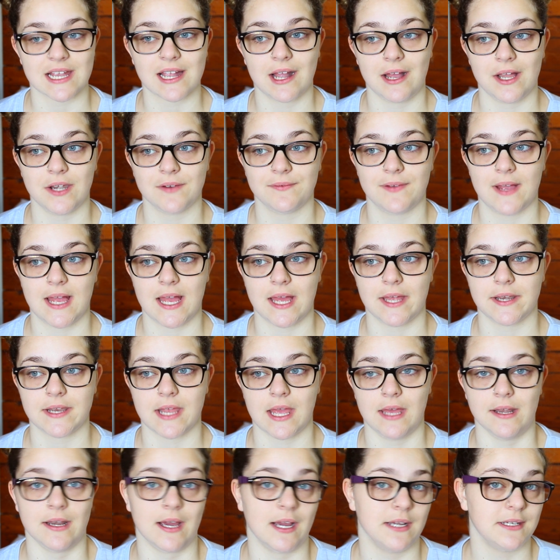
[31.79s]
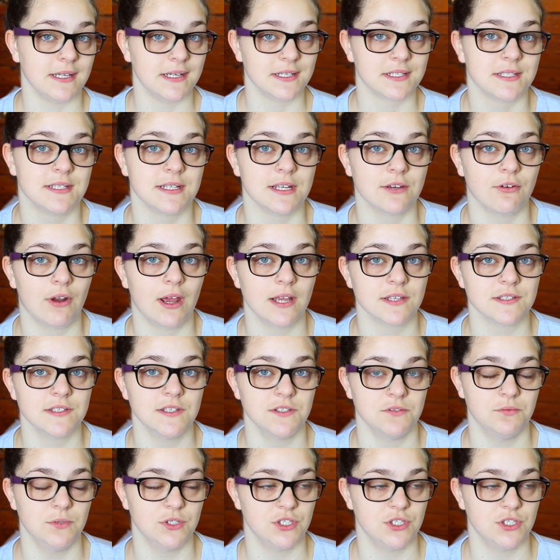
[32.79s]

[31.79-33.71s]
kind of had an identity crisis,